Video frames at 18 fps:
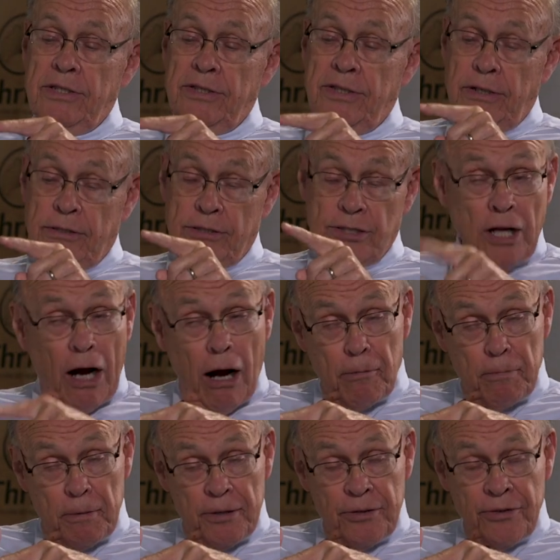There's
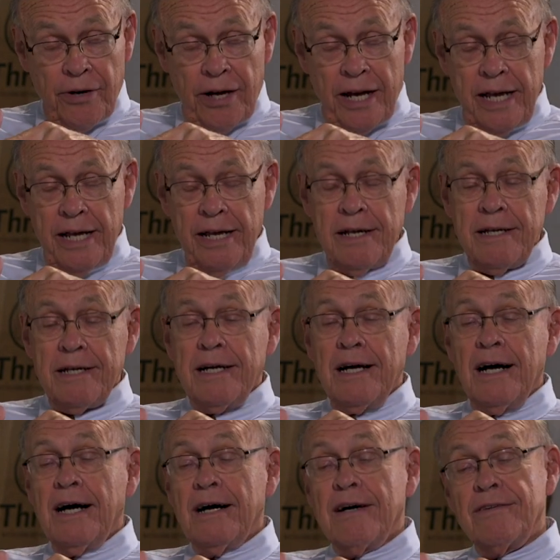carpentry.
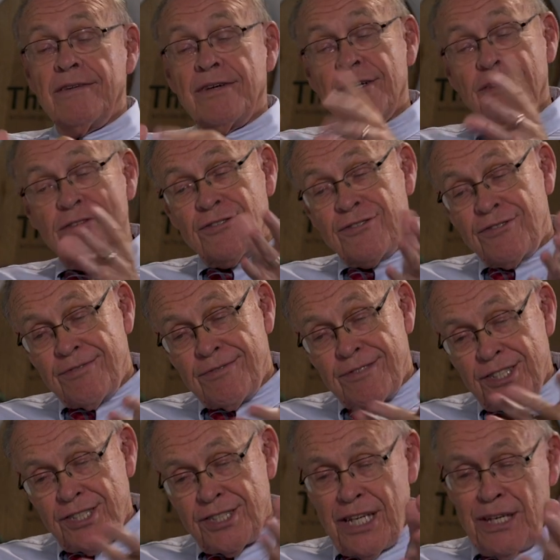Uh, there's
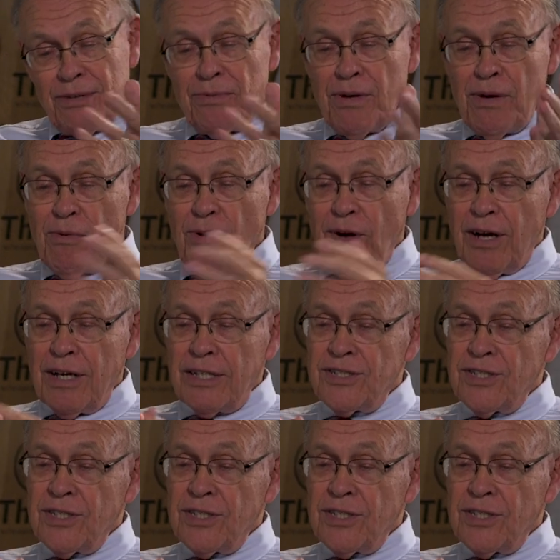scenery work.